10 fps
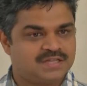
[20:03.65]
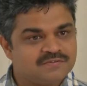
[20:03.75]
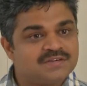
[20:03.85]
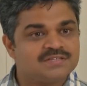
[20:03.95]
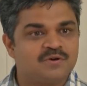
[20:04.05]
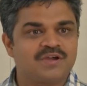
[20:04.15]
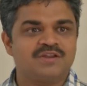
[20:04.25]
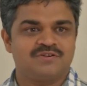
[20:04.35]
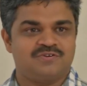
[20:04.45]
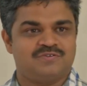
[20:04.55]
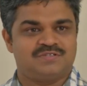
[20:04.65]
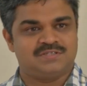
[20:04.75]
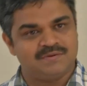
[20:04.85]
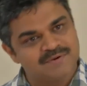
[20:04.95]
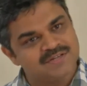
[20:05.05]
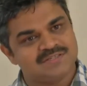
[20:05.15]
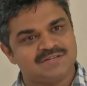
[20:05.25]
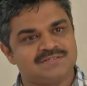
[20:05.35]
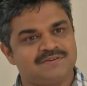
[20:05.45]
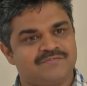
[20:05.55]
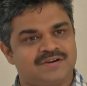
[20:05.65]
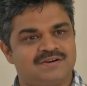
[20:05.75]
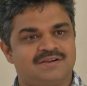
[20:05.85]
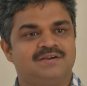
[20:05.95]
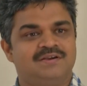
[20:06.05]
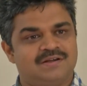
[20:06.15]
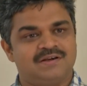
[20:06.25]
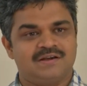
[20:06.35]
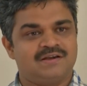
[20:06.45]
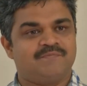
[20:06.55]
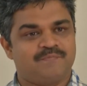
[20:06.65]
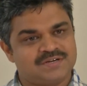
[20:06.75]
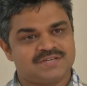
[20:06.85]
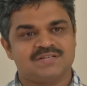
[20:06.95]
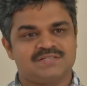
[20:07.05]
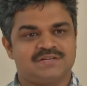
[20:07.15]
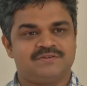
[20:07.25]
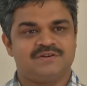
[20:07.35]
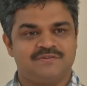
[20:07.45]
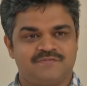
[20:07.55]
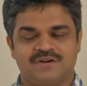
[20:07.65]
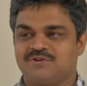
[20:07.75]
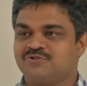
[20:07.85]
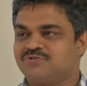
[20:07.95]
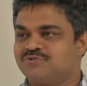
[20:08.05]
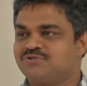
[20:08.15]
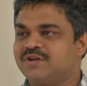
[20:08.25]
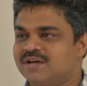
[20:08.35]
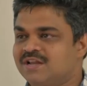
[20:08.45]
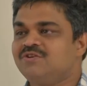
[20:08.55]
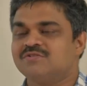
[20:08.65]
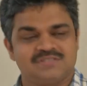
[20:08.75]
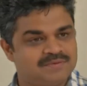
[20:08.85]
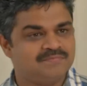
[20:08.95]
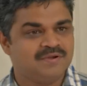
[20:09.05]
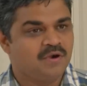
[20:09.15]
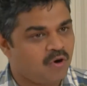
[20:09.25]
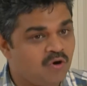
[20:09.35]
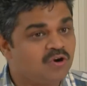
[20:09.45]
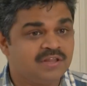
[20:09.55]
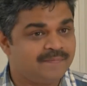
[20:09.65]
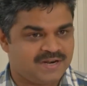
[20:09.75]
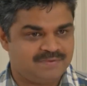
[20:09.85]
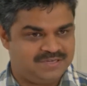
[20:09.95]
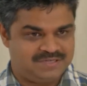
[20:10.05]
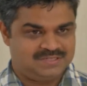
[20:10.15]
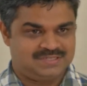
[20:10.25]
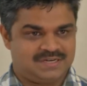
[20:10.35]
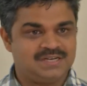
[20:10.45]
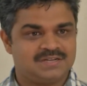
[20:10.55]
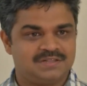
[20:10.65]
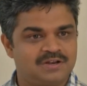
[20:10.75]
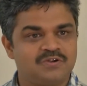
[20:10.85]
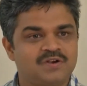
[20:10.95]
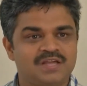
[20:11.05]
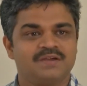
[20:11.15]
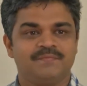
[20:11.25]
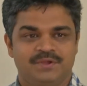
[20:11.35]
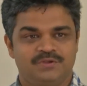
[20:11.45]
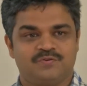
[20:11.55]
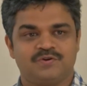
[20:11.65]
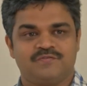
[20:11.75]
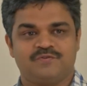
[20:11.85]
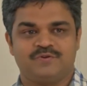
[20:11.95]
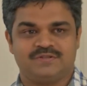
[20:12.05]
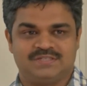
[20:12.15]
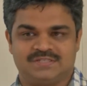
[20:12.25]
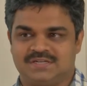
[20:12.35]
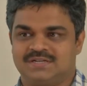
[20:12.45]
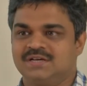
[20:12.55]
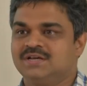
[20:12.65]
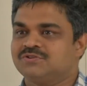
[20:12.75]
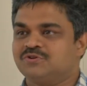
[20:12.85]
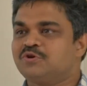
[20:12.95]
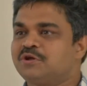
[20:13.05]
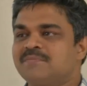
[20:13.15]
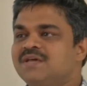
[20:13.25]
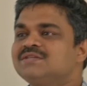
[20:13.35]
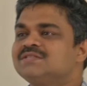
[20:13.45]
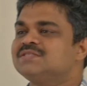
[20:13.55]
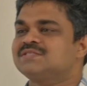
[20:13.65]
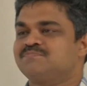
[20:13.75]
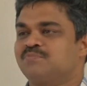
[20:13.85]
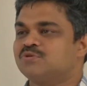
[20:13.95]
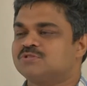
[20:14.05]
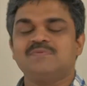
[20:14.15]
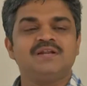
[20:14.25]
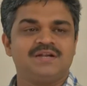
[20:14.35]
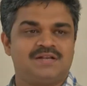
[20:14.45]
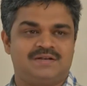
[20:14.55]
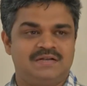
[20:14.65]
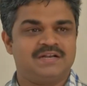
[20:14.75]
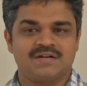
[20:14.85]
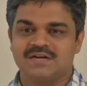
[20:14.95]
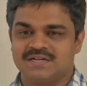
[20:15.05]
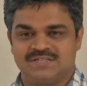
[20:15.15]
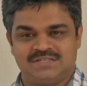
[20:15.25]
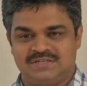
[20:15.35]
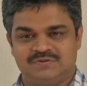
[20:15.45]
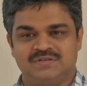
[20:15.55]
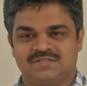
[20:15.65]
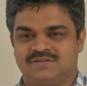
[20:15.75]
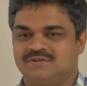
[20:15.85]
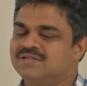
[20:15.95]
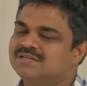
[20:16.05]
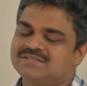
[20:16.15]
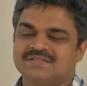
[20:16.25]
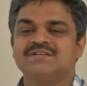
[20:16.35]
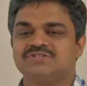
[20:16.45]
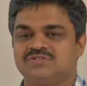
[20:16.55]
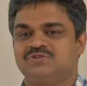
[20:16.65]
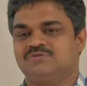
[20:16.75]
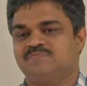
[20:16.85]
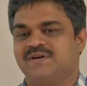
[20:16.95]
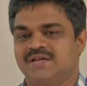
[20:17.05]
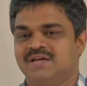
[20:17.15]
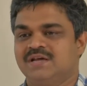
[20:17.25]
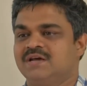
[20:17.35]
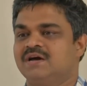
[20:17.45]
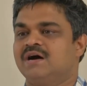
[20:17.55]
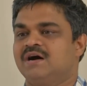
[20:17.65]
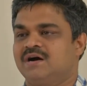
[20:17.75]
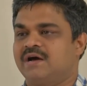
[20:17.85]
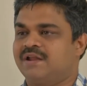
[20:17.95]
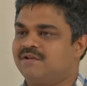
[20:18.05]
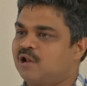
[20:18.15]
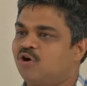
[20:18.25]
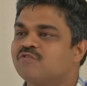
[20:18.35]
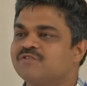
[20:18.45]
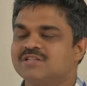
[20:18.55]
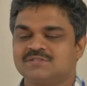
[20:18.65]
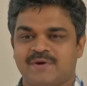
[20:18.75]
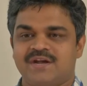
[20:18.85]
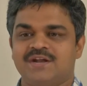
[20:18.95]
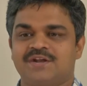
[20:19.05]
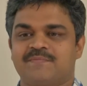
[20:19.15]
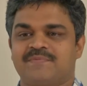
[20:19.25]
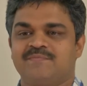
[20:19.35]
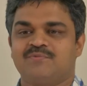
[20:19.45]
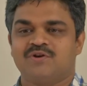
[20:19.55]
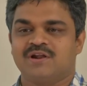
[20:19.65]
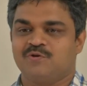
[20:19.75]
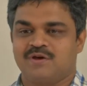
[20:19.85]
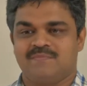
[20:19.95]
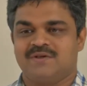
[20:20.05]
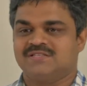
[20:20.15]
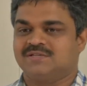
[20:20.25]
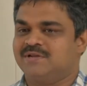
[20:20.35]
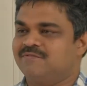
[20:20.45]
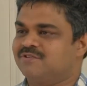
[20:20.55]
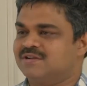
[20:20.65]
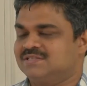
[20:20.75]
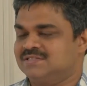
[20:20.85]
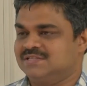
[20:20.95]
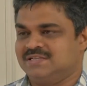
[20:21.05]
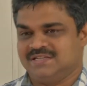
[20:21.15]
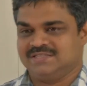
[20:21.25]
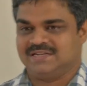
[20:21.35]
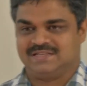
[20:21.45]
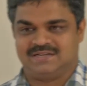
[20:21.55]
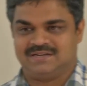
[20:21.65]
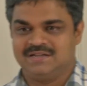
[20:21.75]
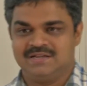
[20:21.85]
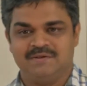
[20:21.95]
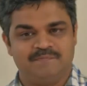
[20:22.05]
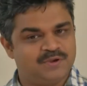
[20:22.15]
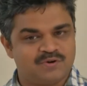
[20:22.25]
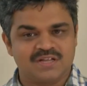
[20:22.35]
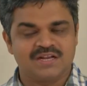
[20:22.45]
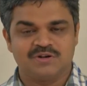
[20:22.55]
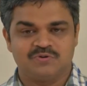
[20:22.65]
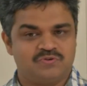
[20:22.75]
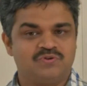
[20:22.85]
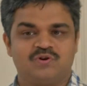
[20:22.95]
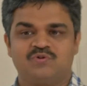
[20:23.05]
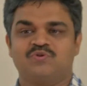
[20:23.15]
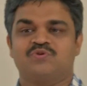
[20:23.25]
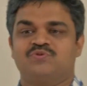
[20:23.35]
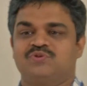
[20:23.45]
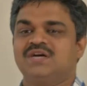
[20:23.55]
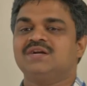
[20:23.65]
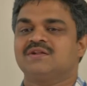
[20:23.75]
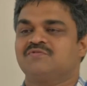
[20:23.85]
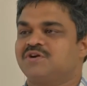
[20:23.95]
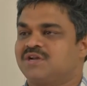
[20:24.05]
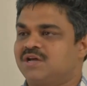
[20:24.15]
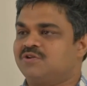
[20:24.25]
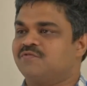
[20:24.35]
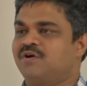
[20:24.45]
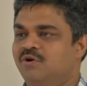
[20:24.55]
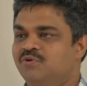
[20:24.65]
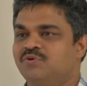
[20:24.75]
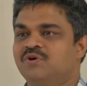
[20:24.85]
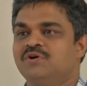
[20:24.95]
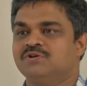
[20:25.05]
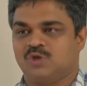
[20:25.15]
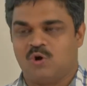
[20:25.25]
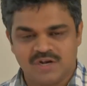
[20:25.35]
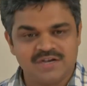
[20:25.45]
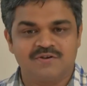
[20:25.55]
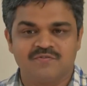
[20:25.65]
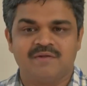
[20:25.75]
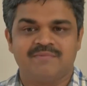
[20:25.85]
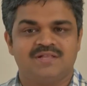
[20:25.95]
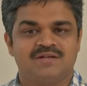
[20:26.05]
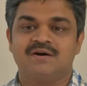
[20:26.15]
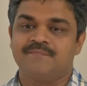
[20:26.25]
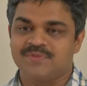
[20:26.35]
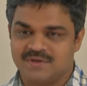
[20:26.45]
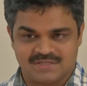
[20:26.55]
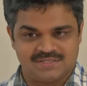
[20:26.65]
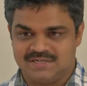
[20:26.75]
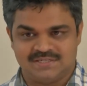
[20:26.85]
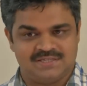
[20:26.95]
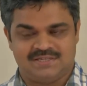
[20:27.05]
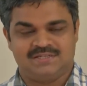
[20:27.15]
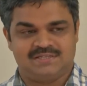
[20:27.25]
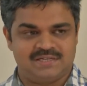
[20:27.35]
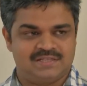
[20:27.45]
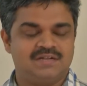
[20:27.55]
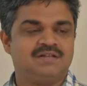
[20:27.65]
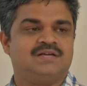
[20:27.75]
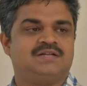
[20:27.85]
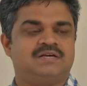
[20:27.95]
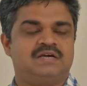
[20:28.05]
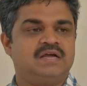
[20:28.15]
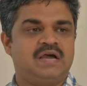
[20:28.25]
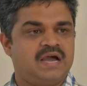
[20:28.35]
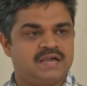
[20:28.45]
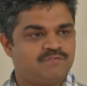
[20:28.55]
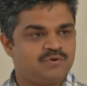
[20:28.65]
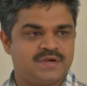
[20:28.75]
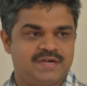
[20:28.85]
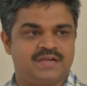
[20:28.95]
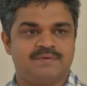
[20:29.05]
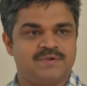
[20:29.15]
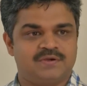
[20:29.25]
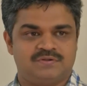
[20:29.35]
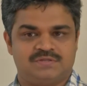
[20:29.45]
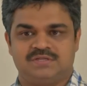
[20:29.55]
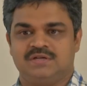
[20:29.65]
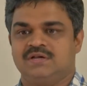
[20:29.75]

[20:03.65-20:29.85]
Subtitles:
Otherwise, how can it coexist? Temperature is different, pressure is different. You should agree on all the parameters, right? Then only you could have coexisted. So you can make this possibility interconnection networks and all that's used by and along with this predator prey model, you can make some inferences and things like that. Beyond that, I don't know how you do that and what kind of how solid will be the results and things like that. That I have no idea because.